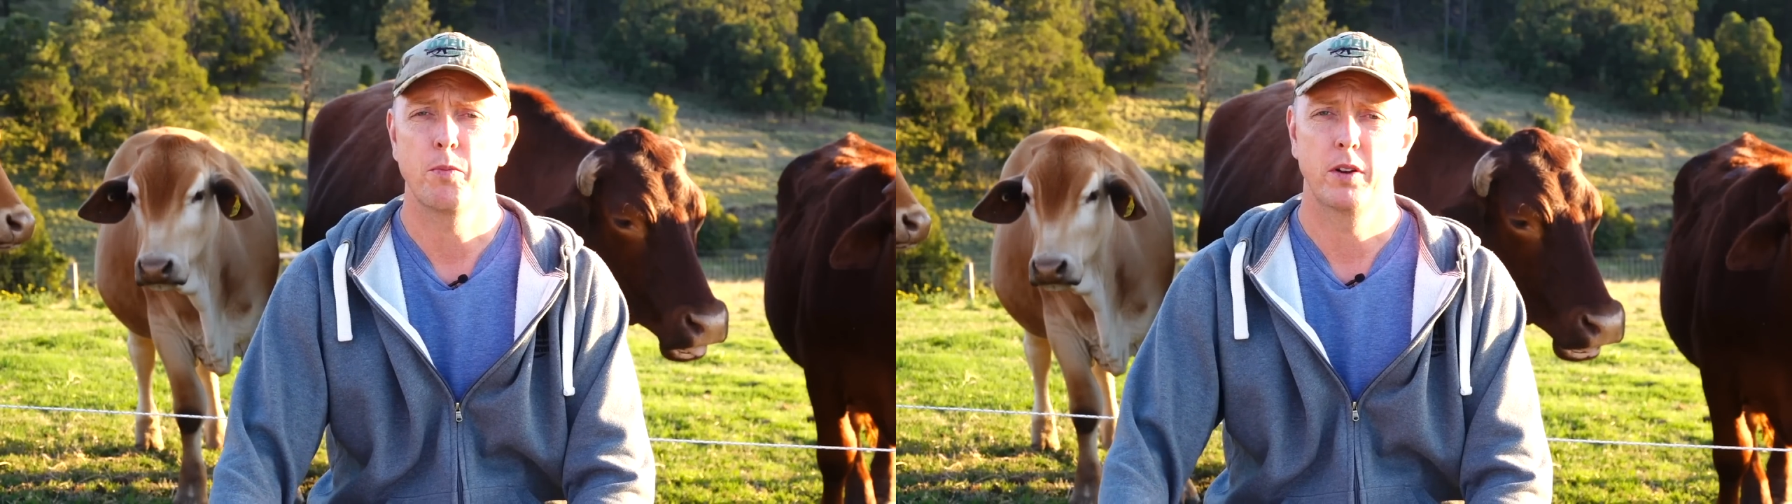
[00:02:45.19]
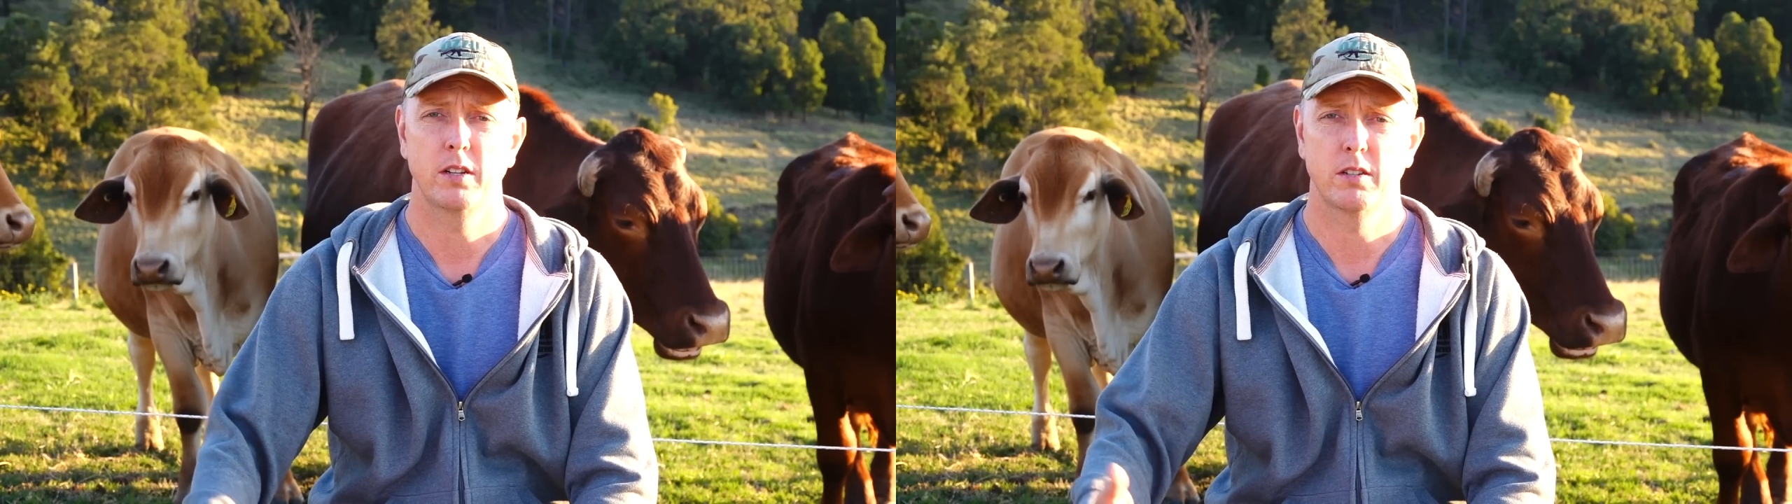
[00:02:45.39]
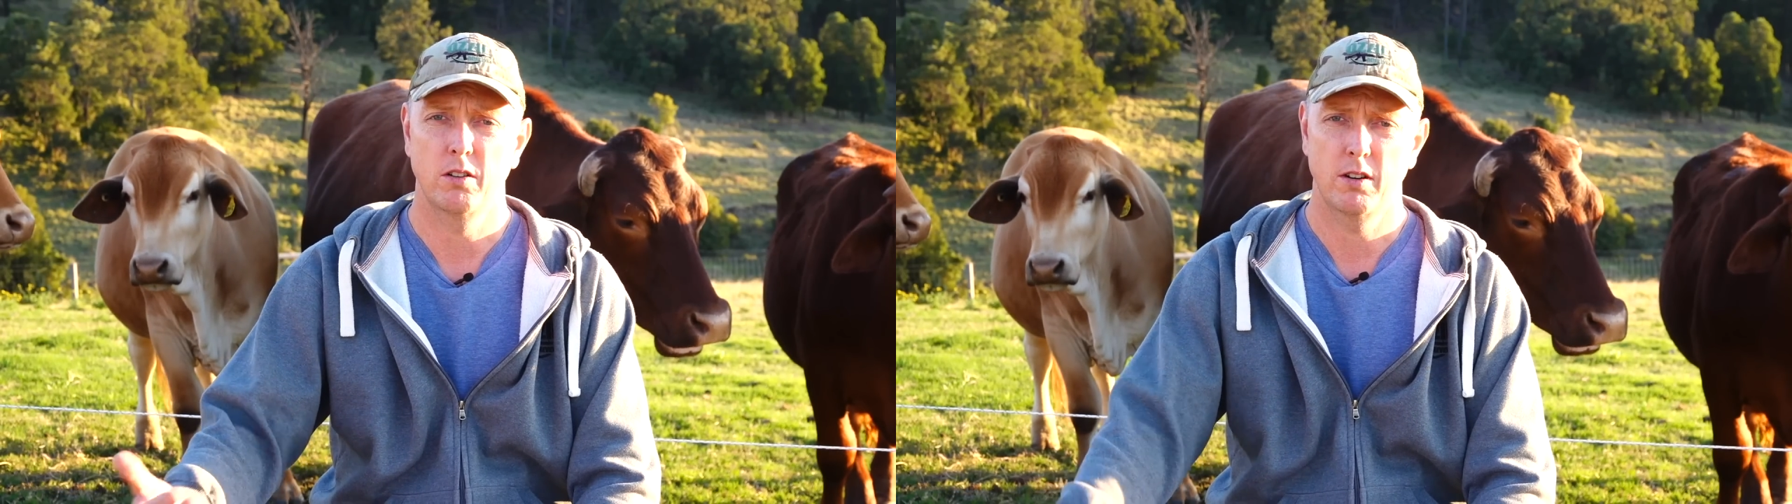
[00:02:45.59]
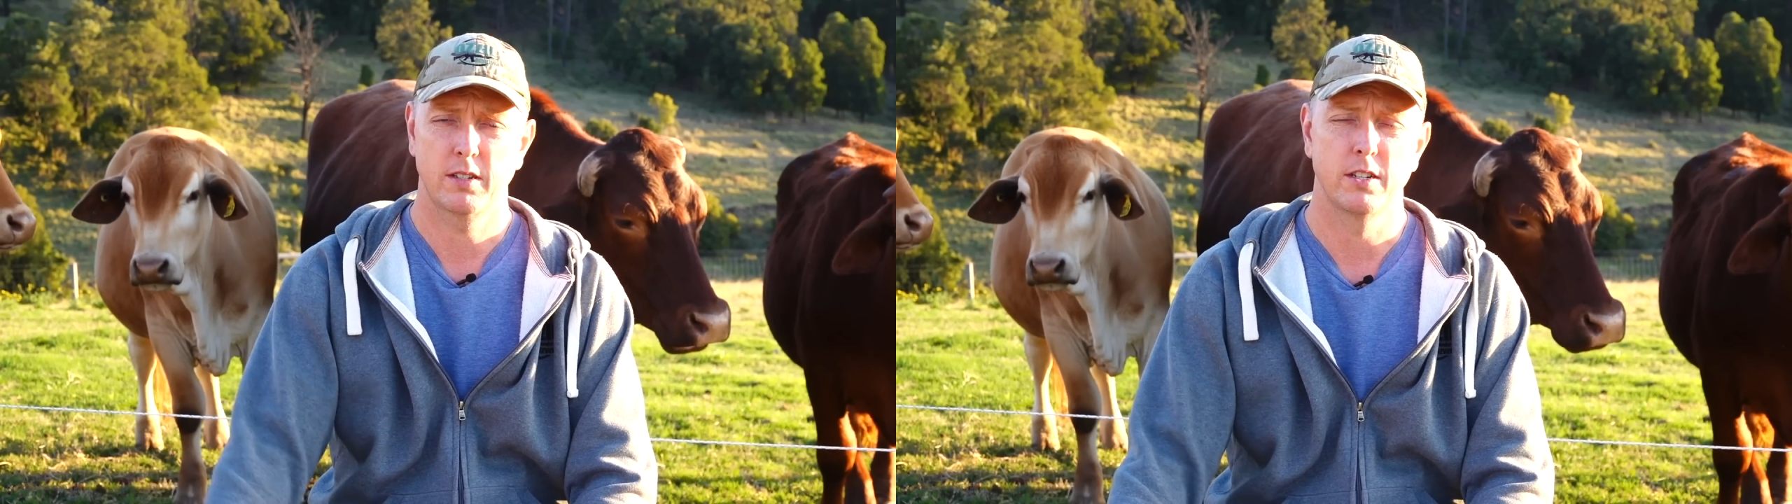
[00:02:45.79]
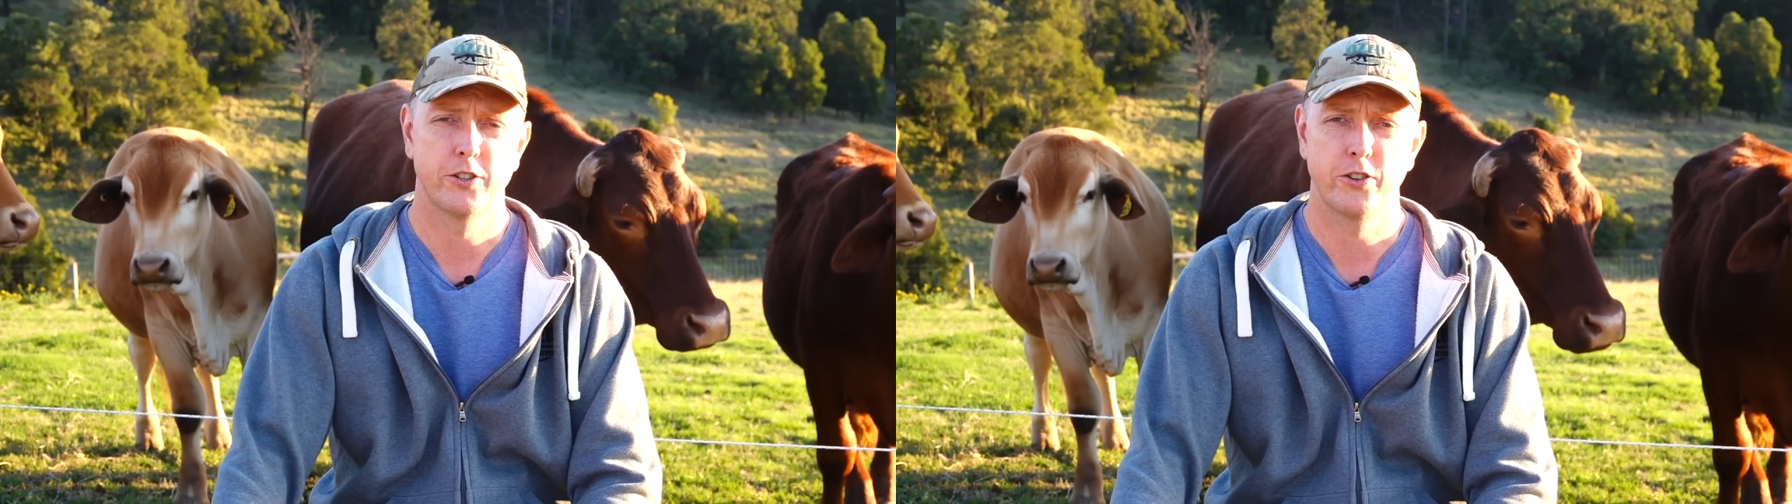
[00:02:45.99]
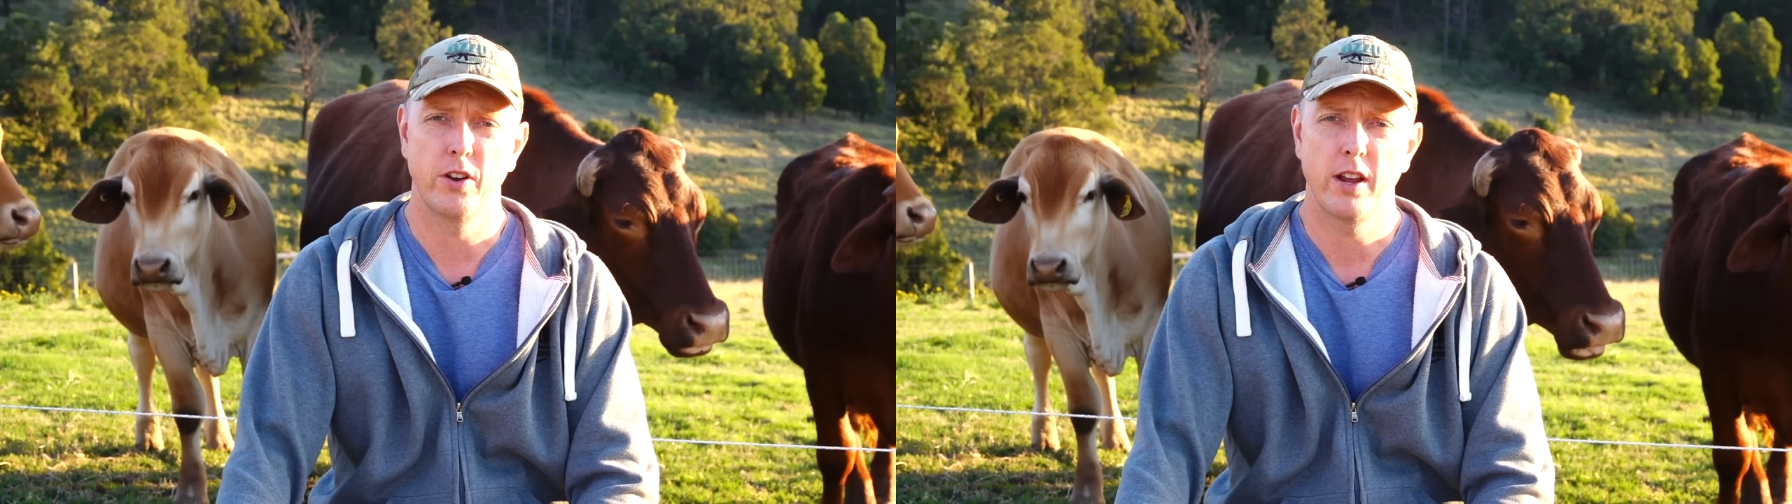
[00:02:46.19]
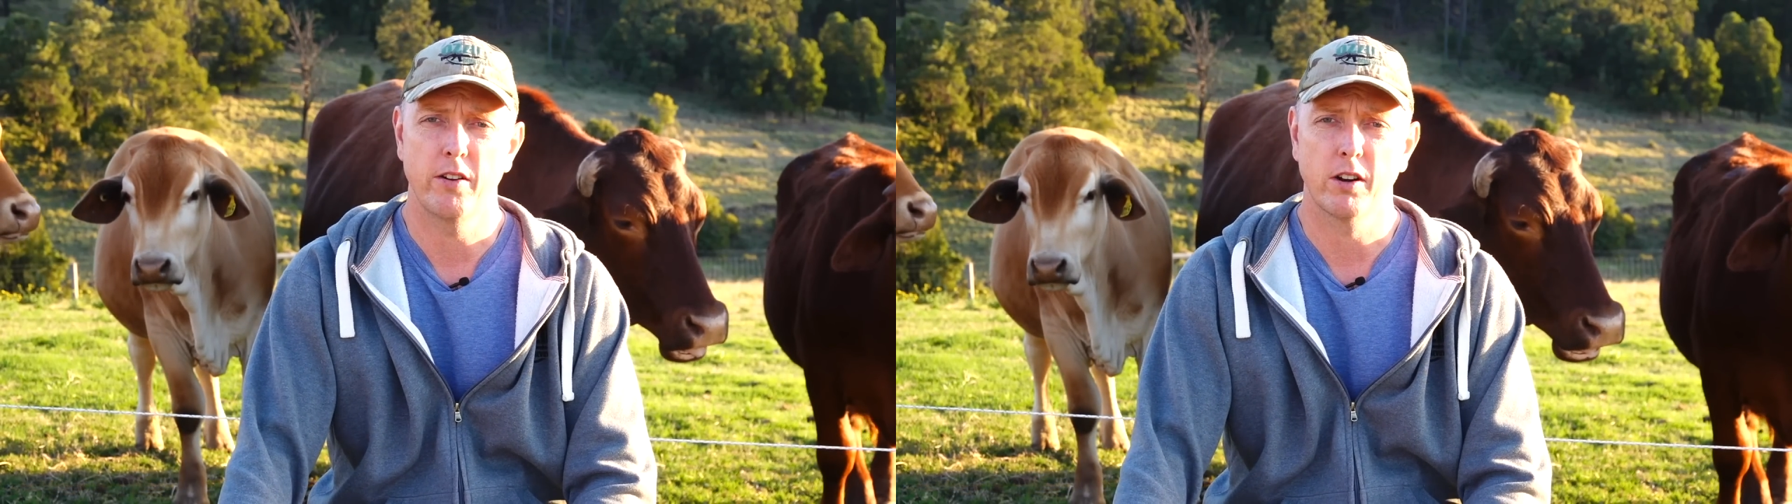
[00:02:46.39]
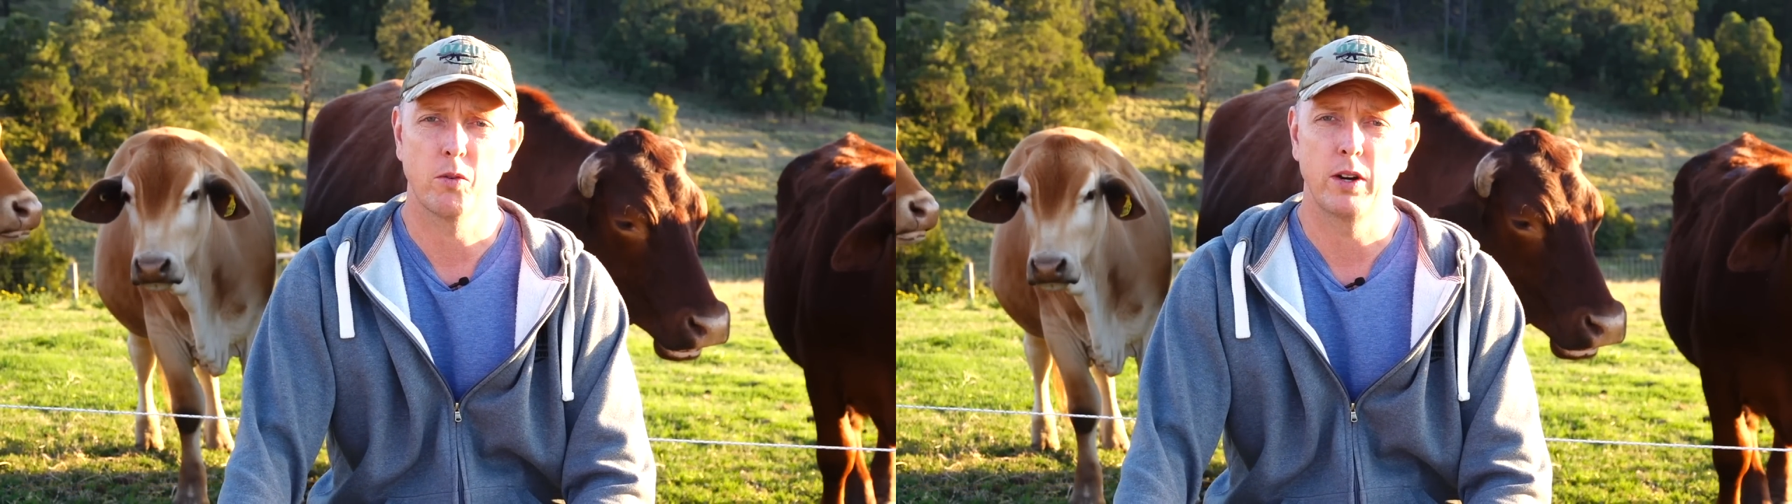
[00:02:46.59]
but as a licensed shooter here
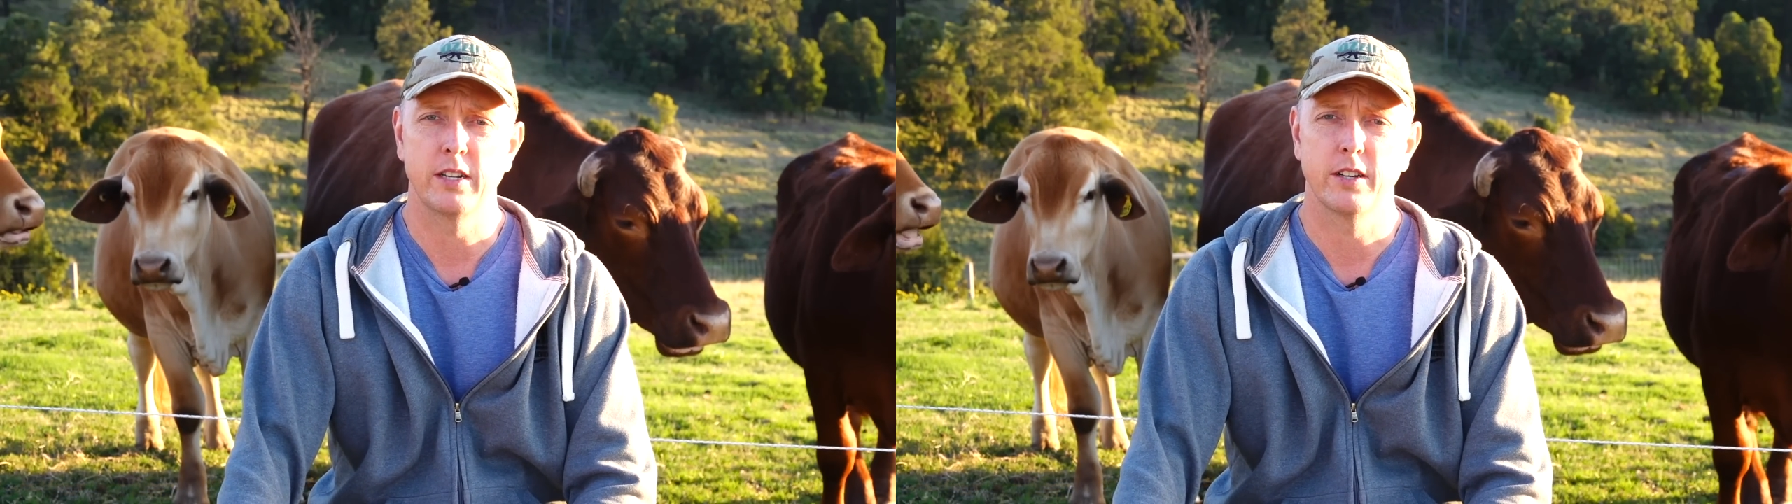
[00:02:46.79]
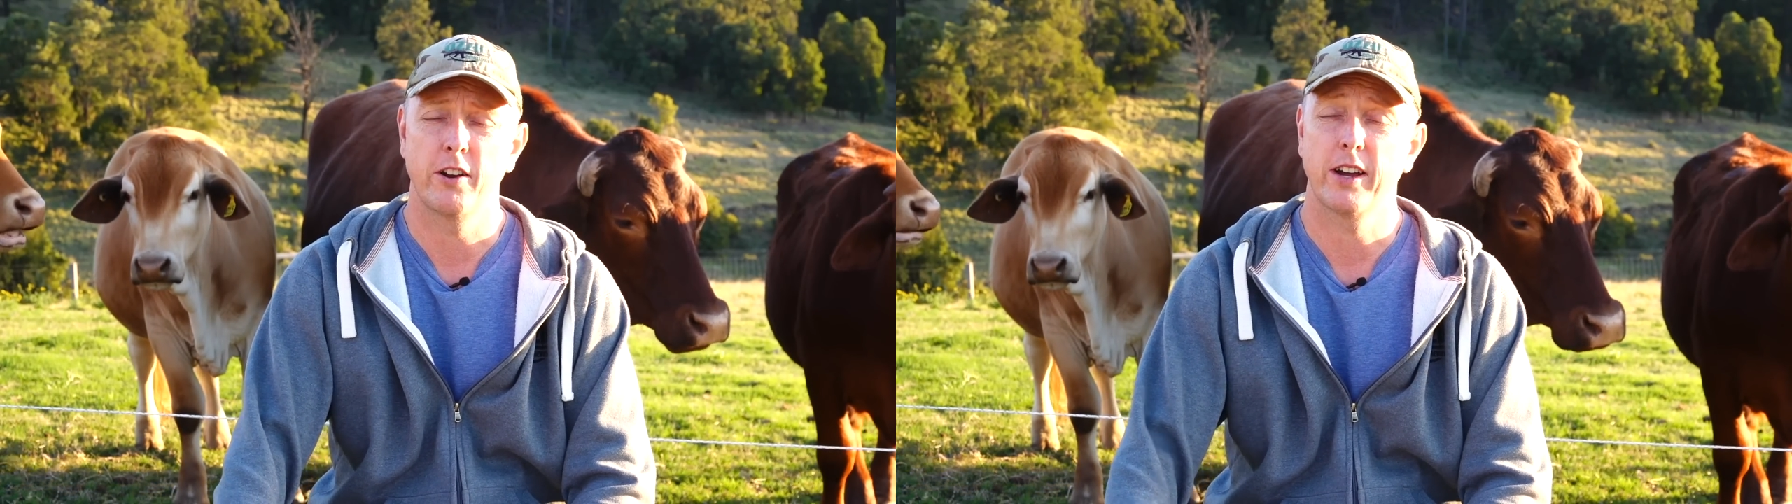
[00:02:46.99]
in Queensland,